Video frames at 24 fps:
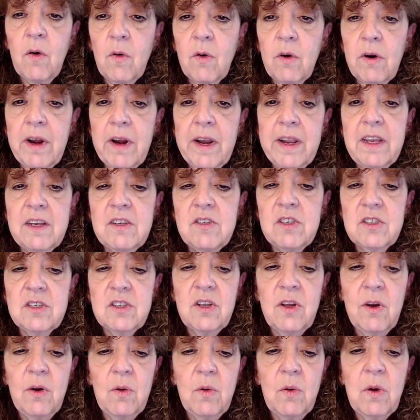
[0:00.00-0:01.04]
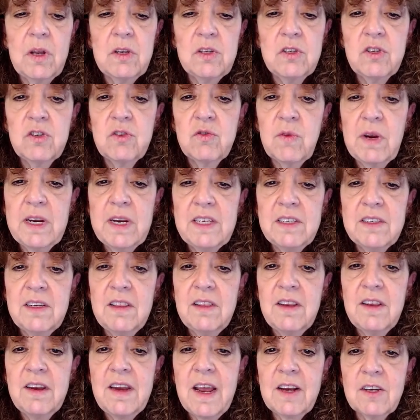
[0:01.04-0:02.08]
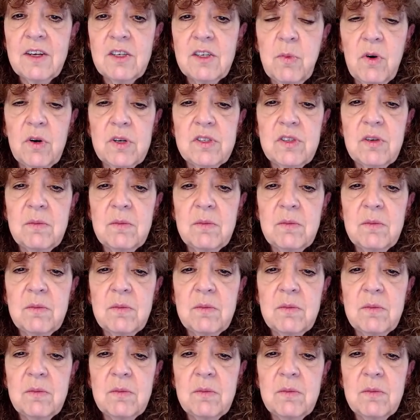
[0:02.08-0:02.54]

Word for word: or I can just go straight to the dashboard.